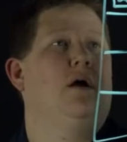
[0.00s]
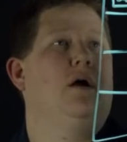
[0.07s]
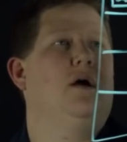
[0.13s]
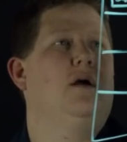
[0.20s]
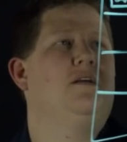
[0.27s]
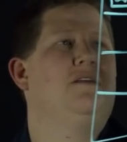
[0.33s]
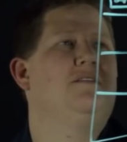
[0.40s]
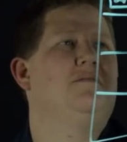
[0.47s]

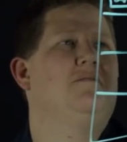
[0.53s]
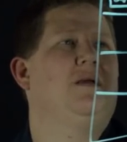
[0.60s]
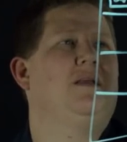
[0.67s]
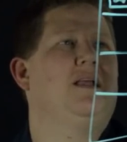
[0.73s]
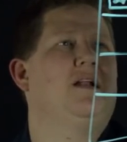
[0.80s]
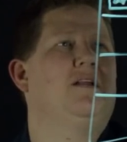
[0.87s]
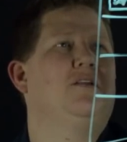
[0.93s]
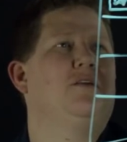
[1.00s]
Uh, make
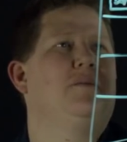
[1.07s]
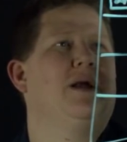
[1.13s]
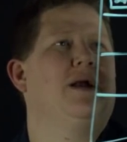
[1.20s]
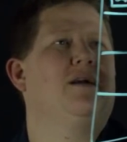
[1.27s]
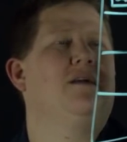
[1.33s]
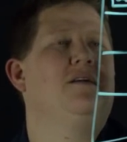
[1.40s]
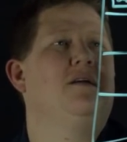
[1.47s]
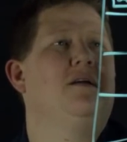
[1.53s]
that a little
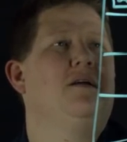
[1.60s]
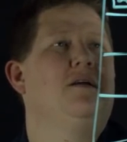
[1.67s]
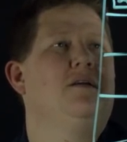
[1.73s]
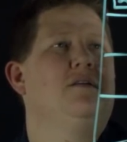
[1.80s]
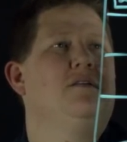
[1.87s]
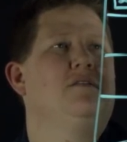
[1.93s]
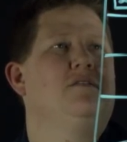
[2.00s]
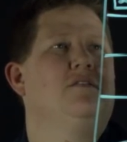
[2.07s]
bigger
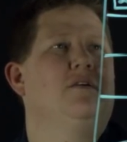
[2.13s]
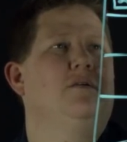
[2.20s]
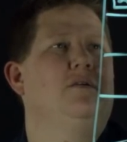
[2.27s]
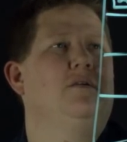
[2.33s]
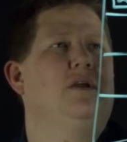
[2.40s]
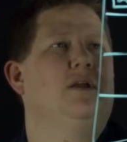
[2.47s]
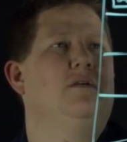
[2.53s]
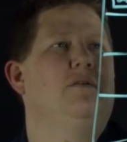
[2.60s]
so
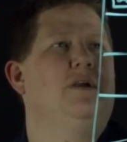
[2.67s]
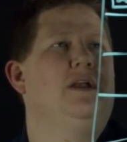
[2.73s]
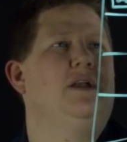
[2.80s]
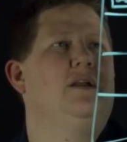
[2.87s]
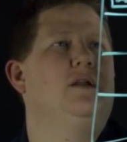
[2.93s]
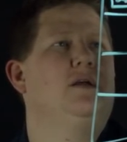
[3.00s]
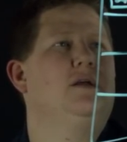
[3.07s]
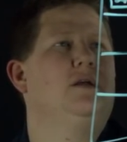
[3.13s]
you can read
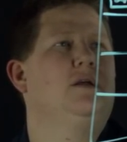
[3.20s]
it.